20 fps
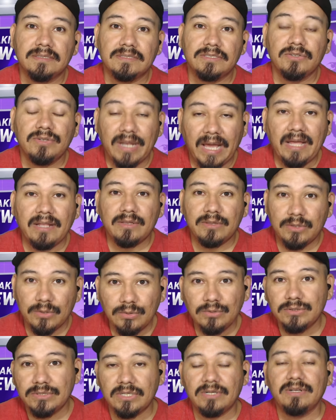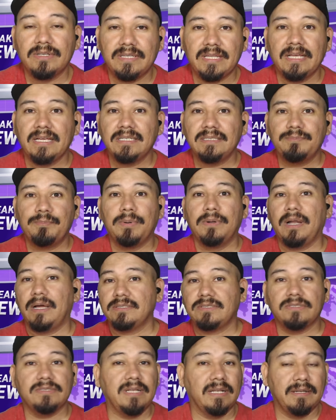to not do certain things, pull
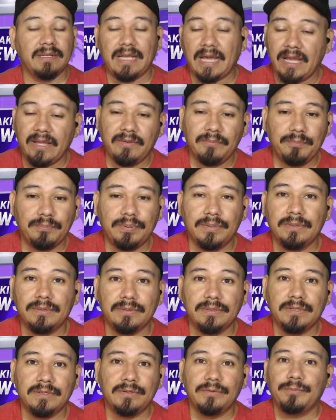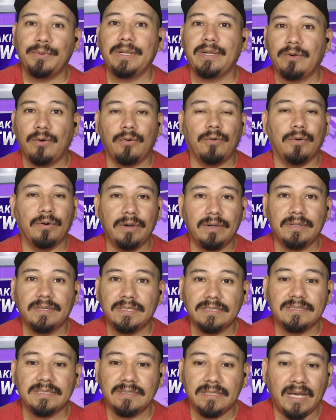out your live, put record
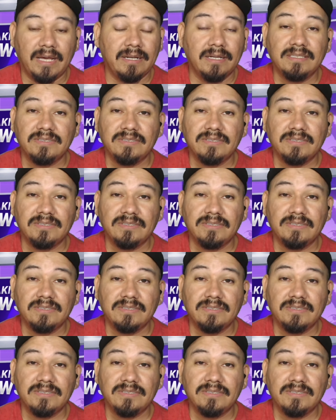this and that.